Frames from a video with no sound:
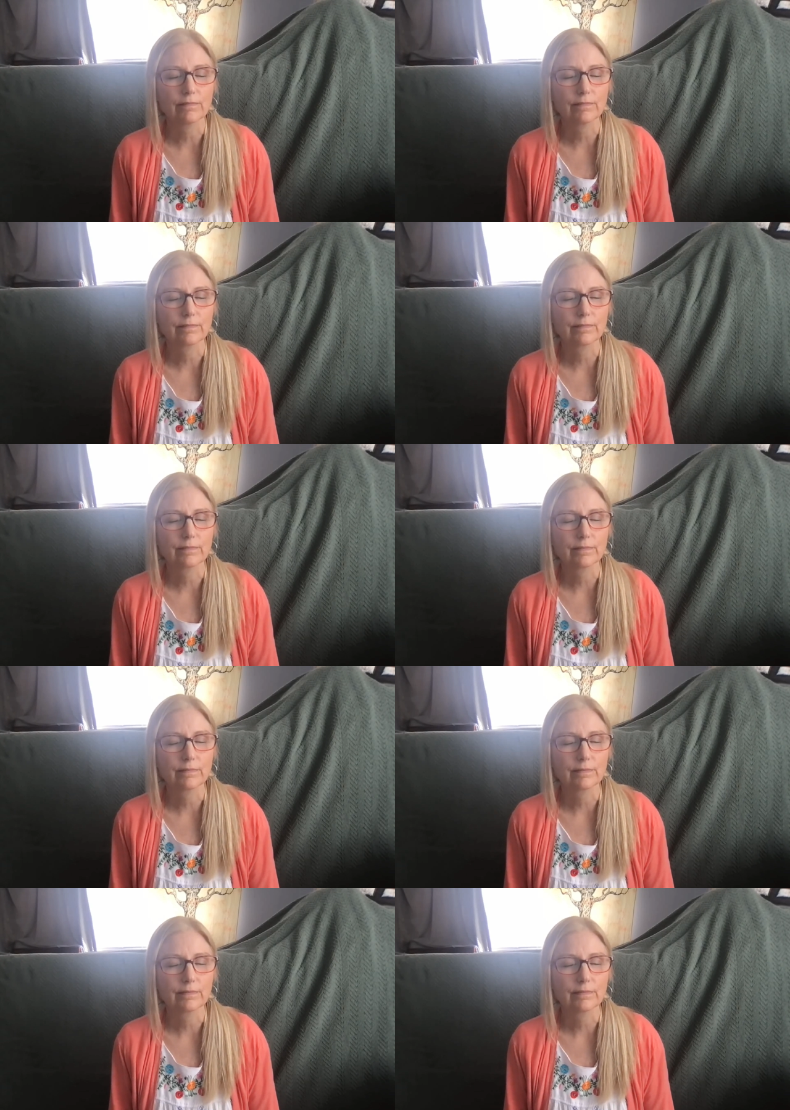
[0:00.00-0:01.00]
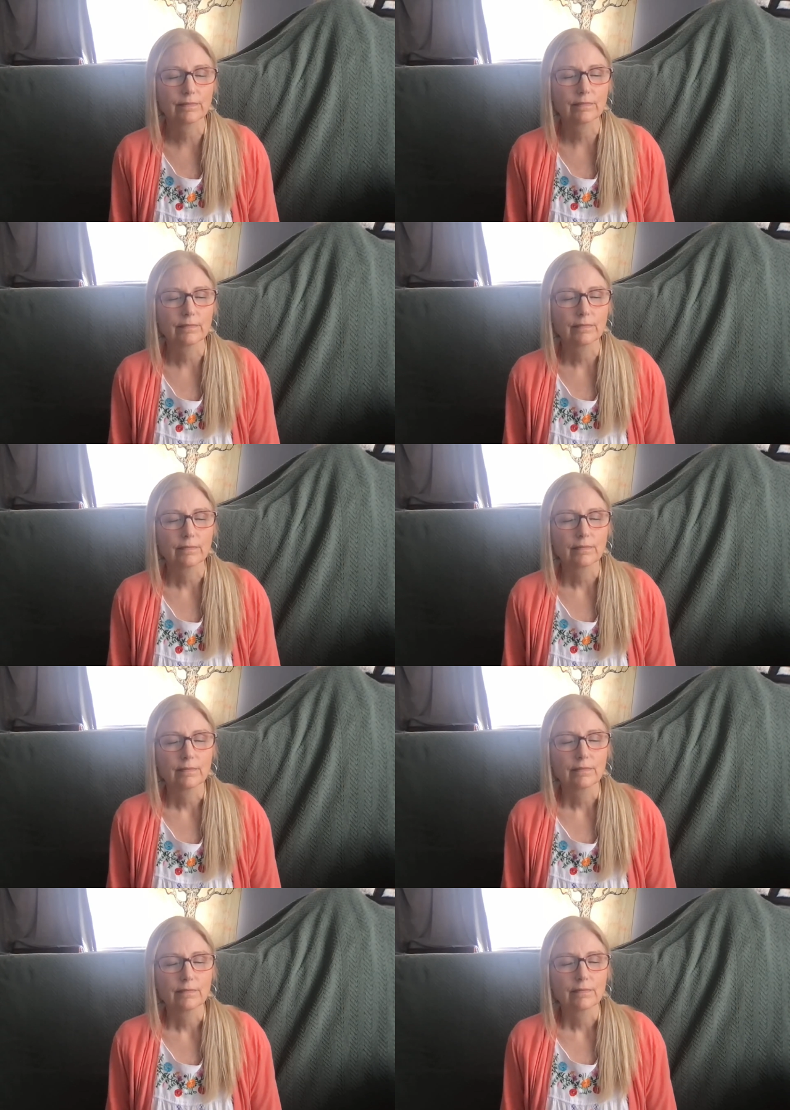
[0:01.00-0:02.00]

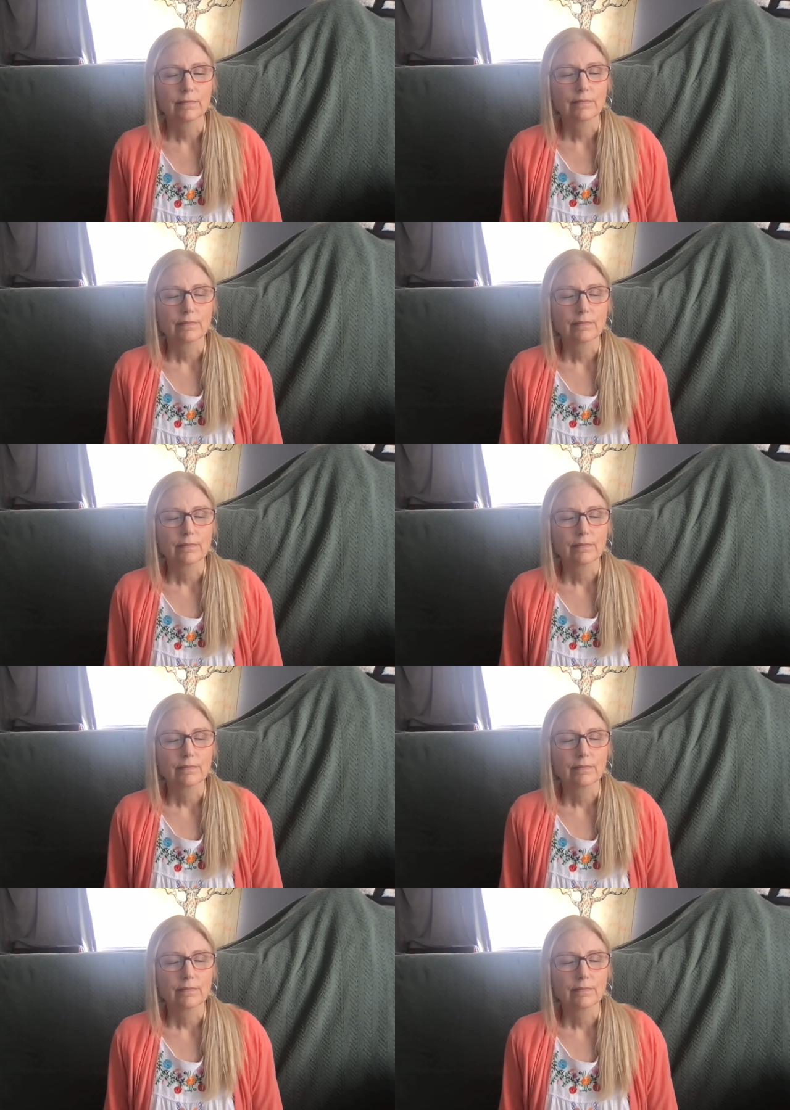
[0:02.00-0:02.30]
No one is speaking in this clip.